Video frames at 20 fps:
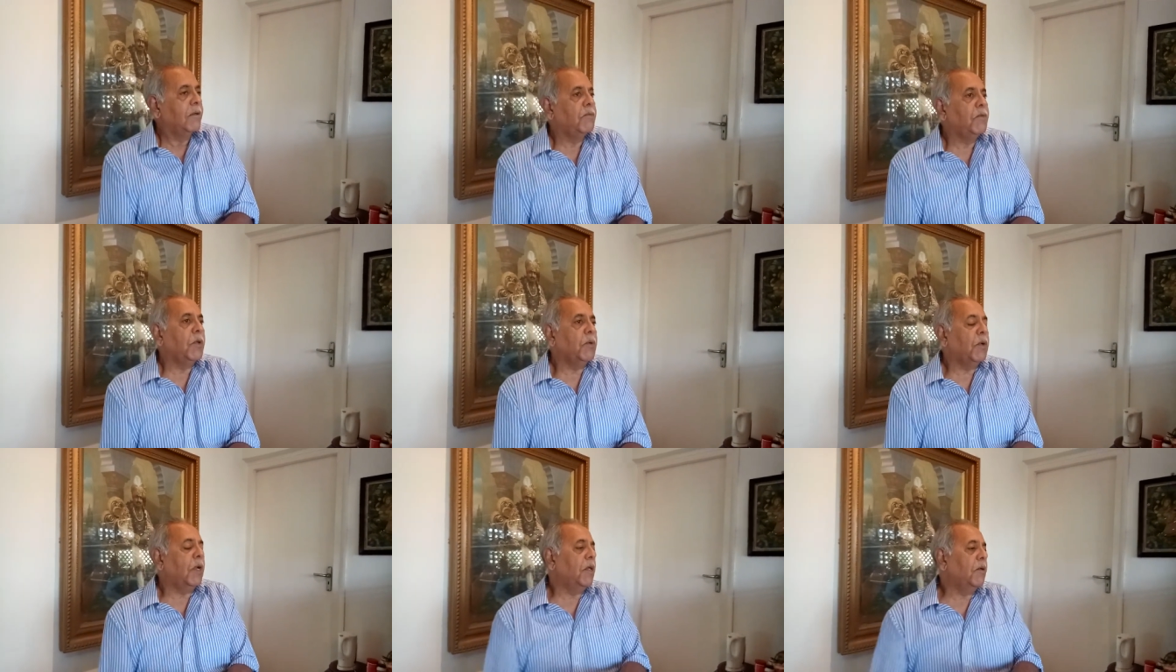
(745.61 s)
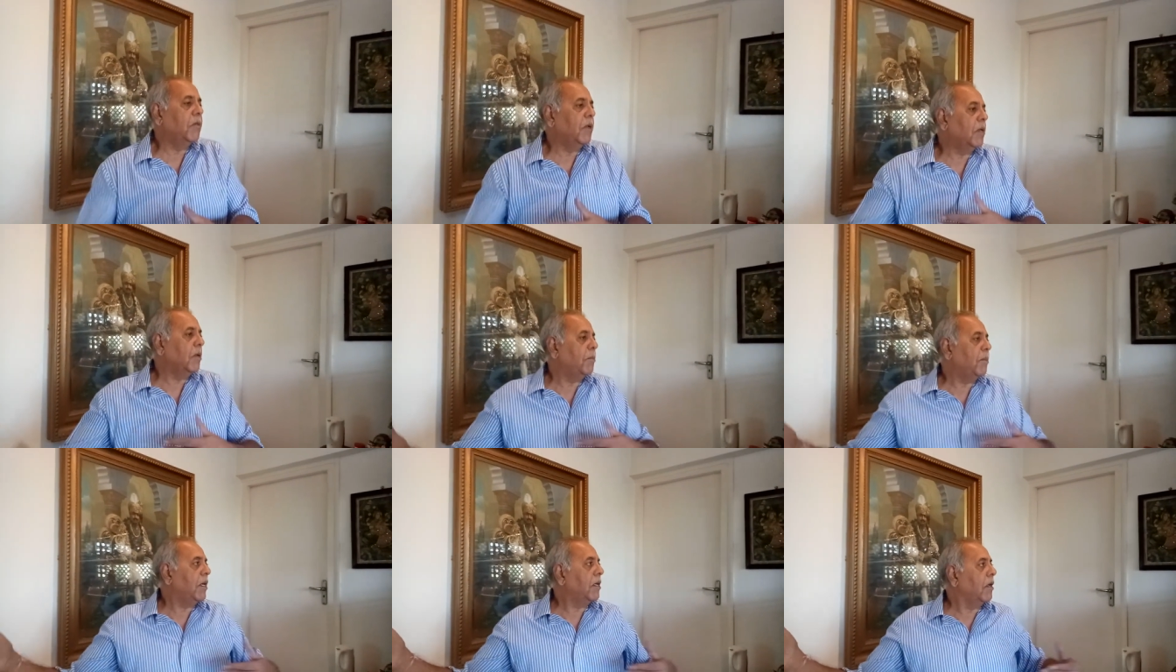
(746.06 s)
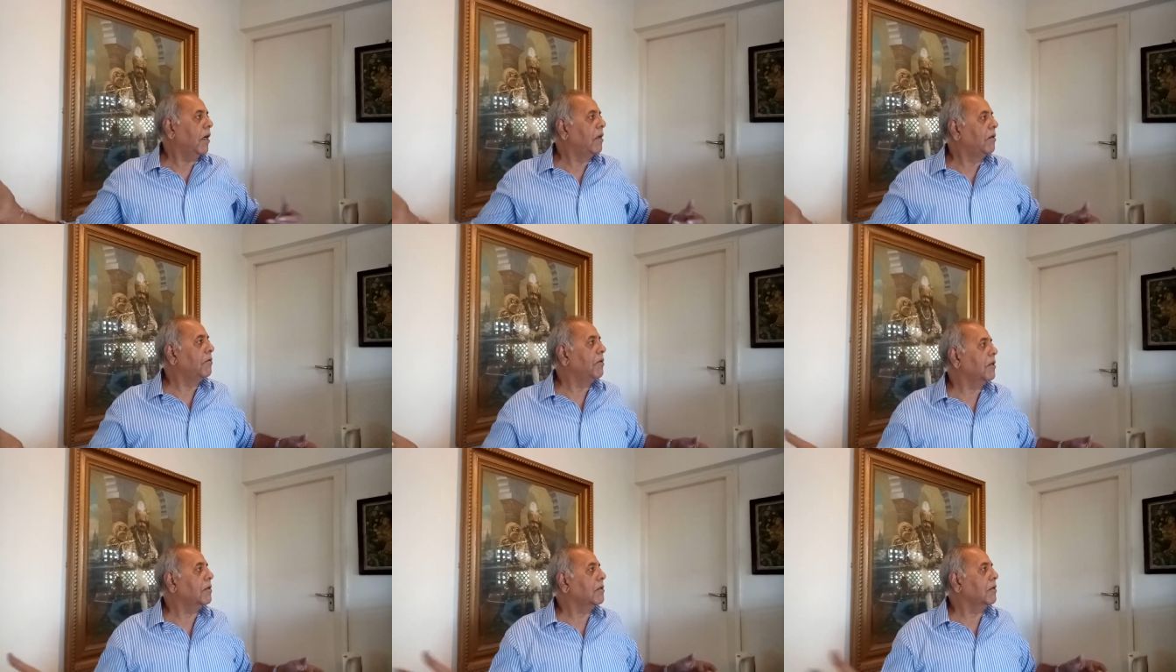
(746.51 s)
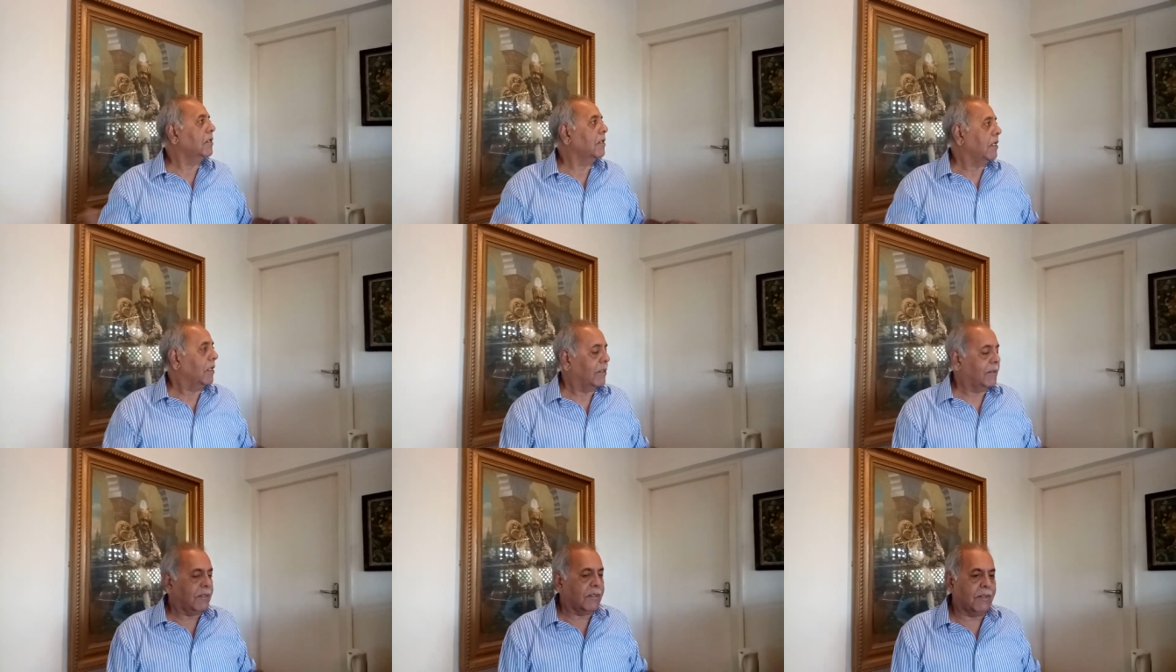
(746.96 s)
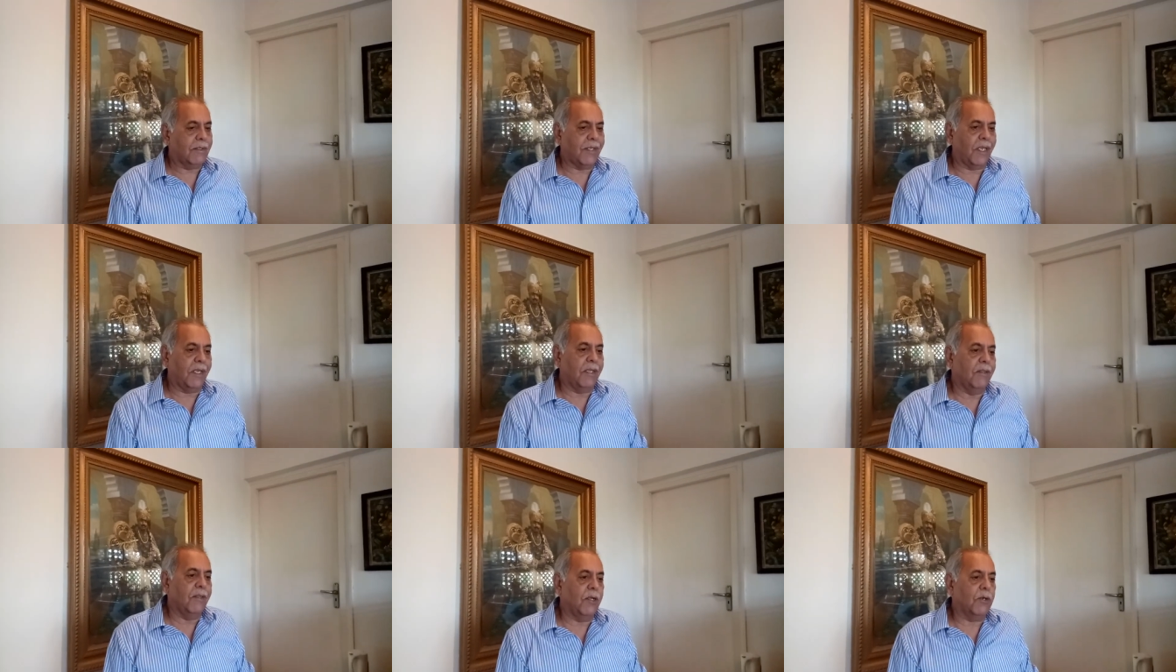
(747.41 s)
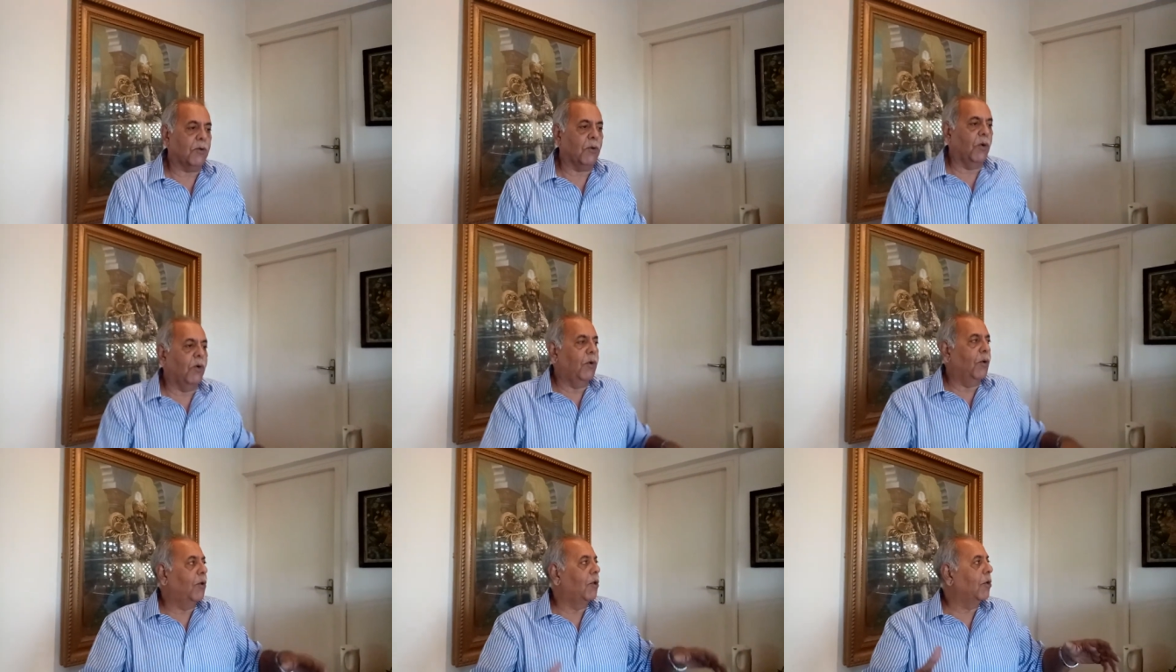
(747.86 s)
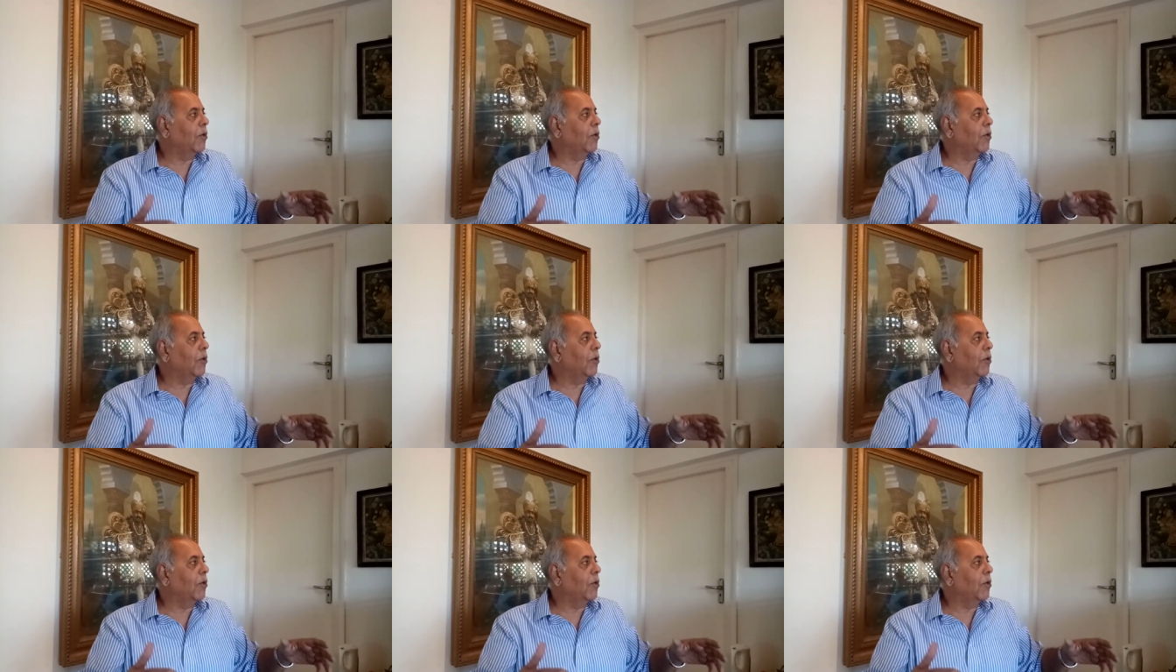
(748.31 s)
we would have had about 100 critics saying that, oh,